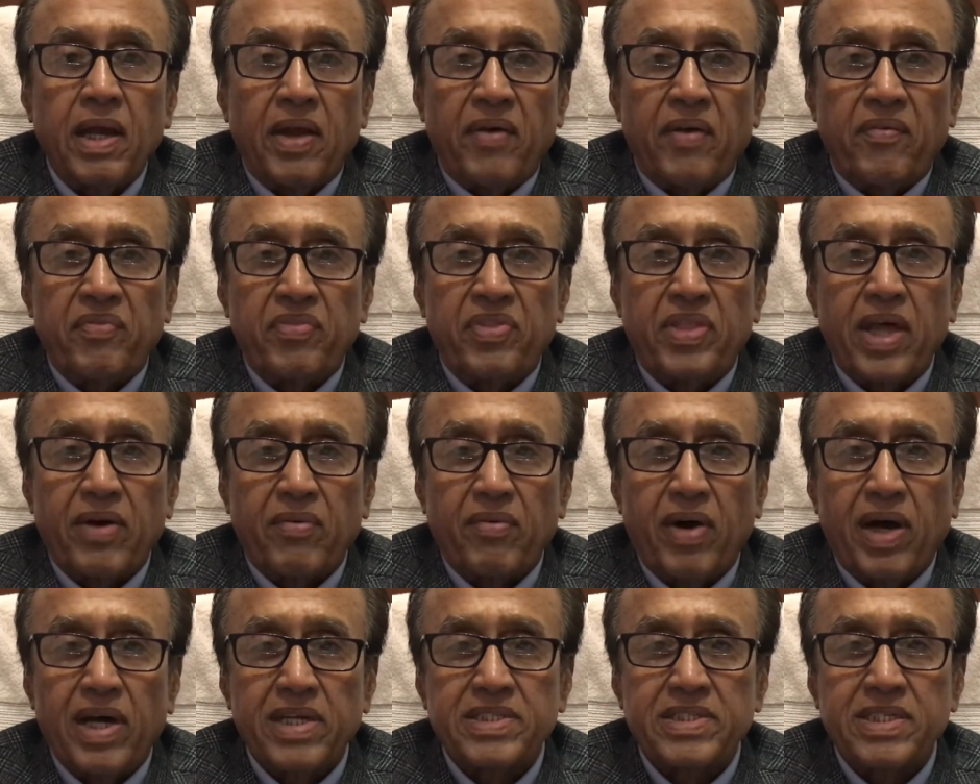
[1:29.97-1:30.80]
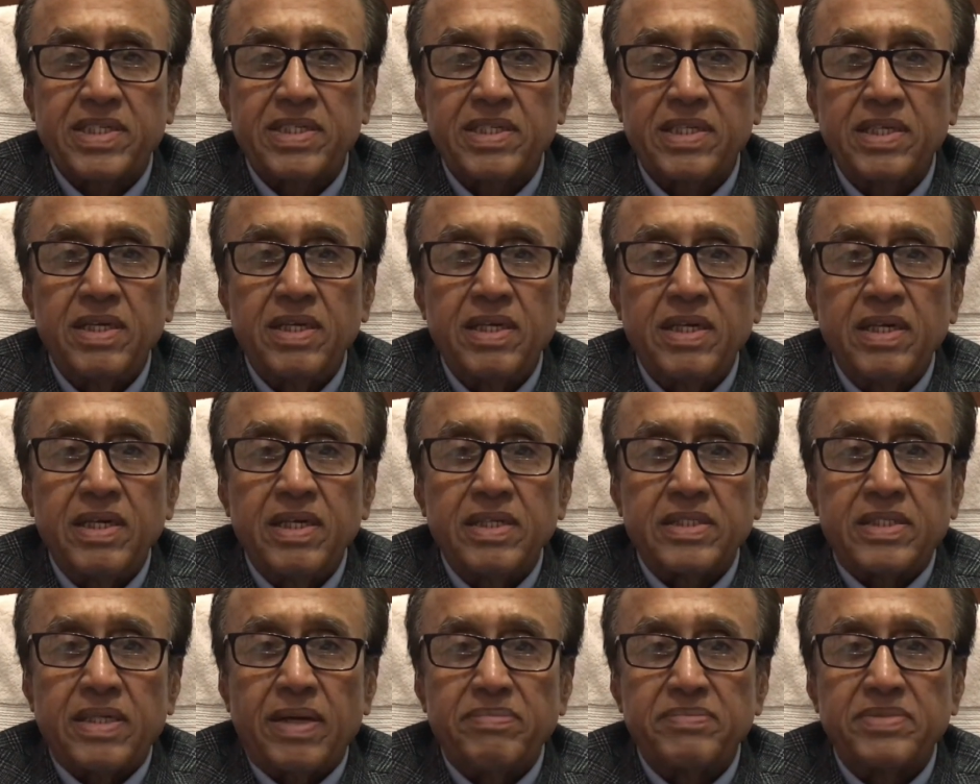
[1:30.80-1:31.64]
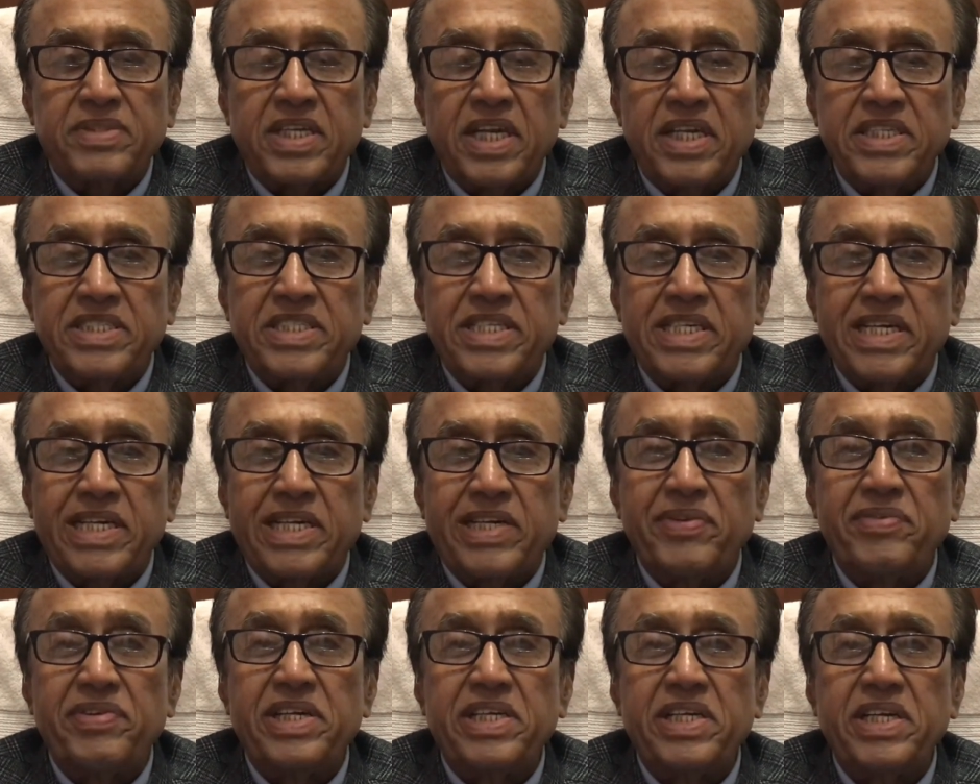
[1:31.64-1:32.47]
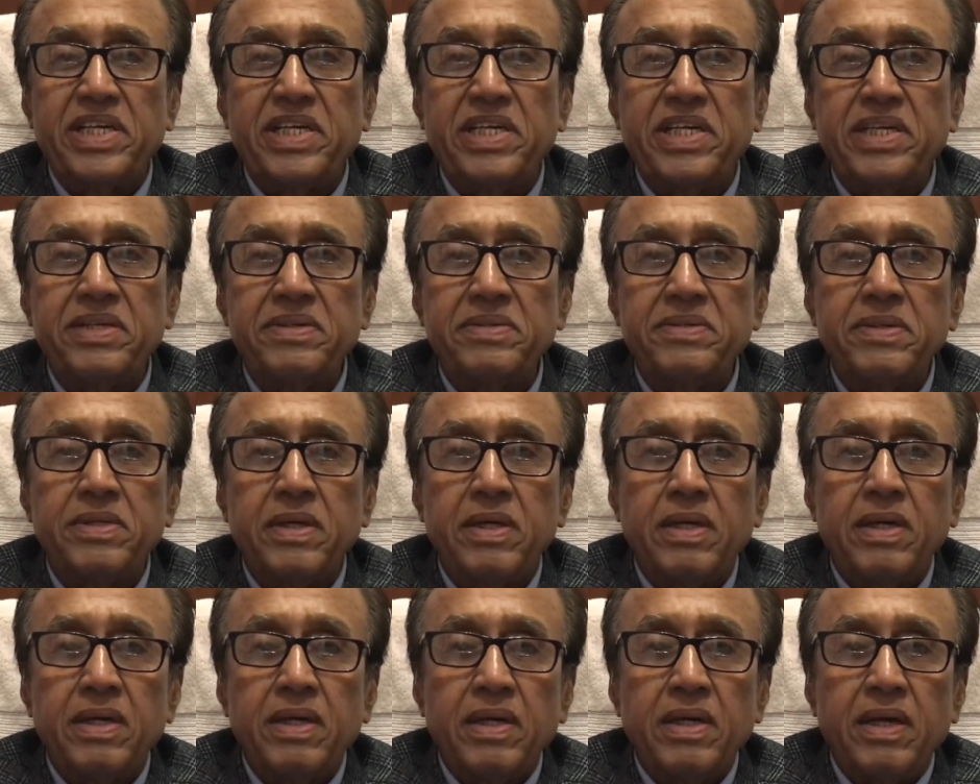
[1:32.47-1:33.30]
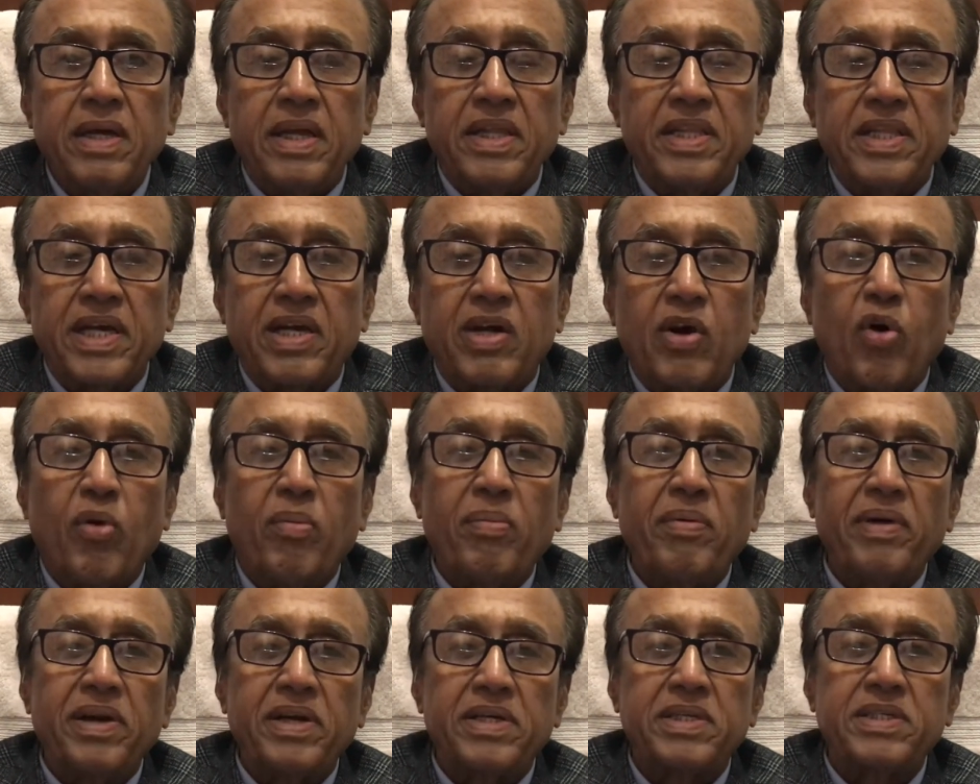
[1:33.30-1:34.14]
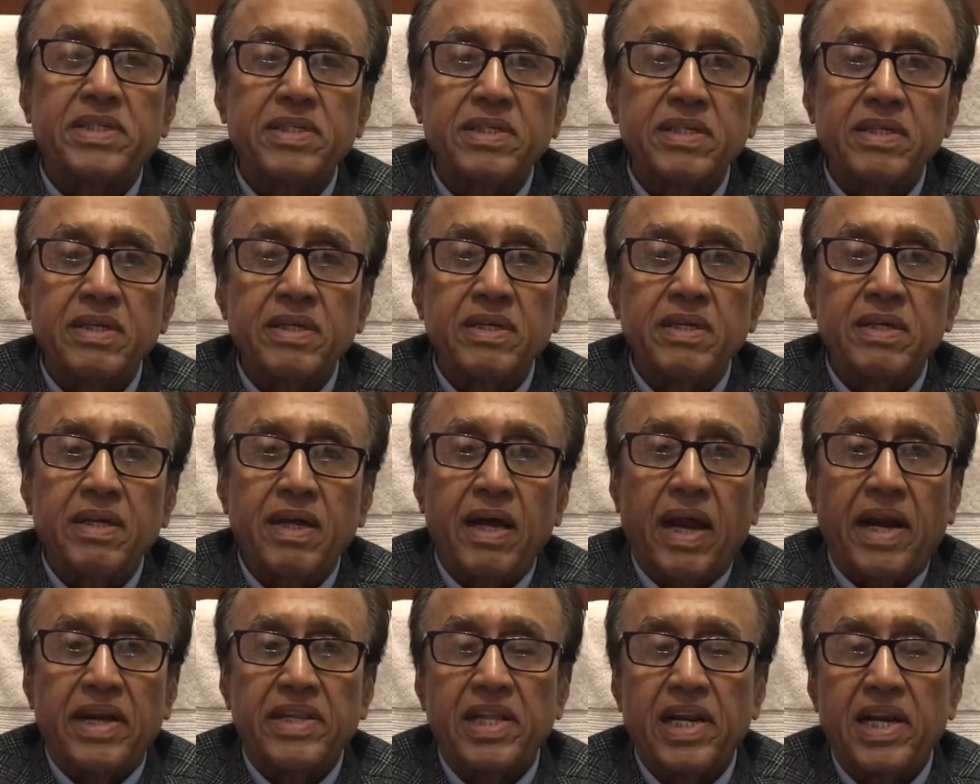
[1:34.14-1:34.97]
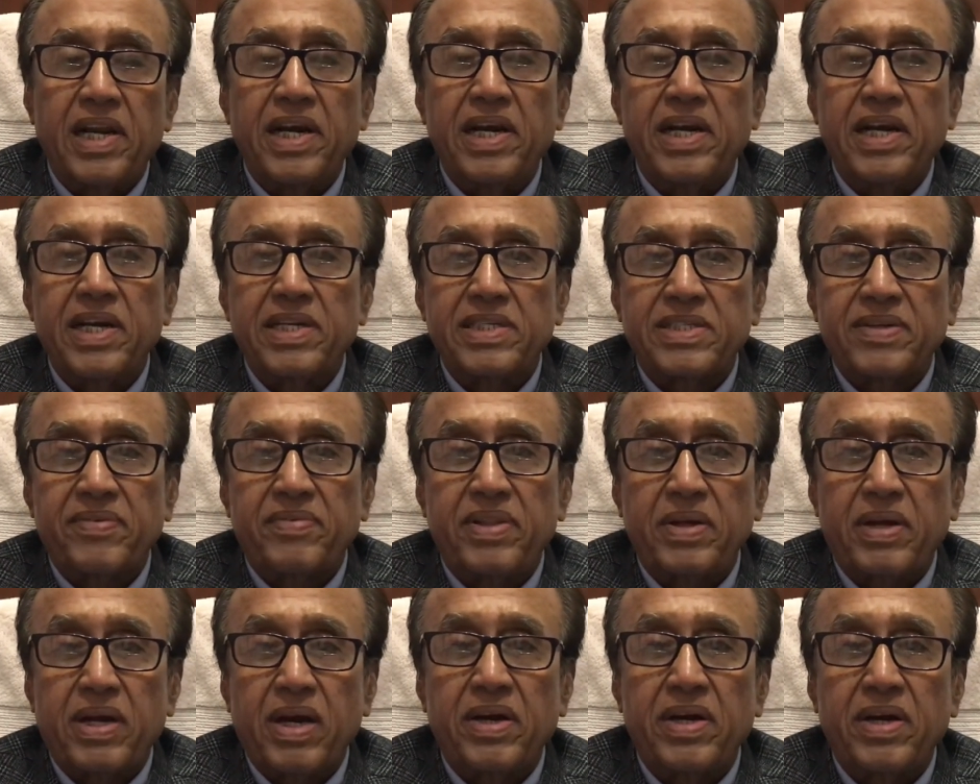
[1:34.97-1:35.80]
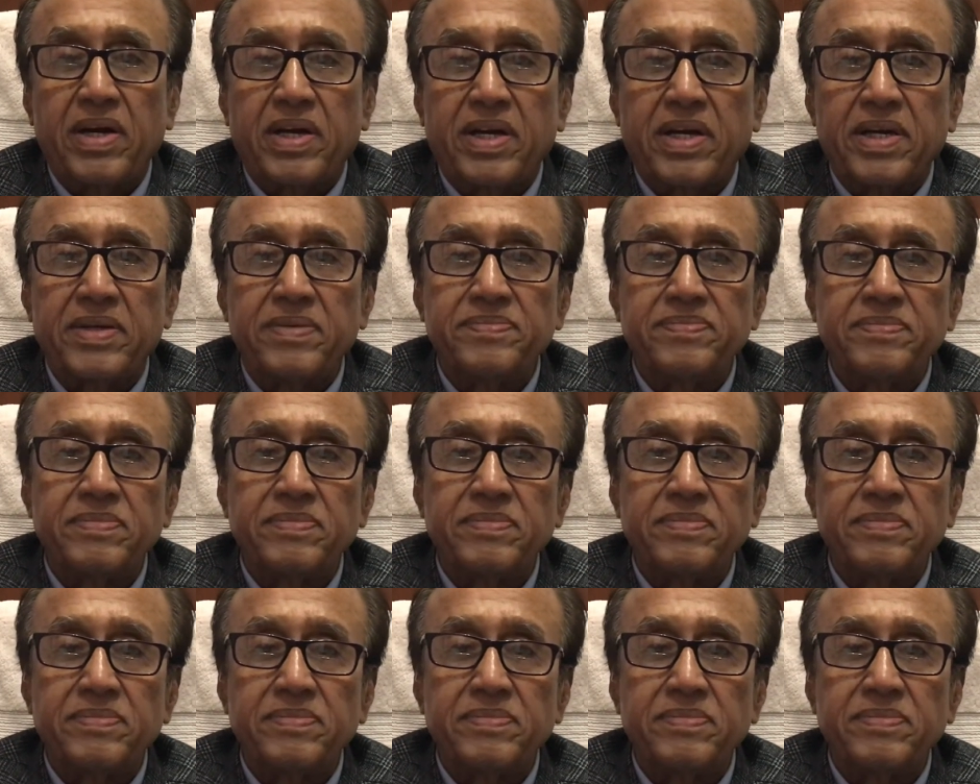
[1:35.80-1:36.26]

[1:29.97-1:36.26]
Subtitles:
if there was some sensitivity in the government and the leaders of the country.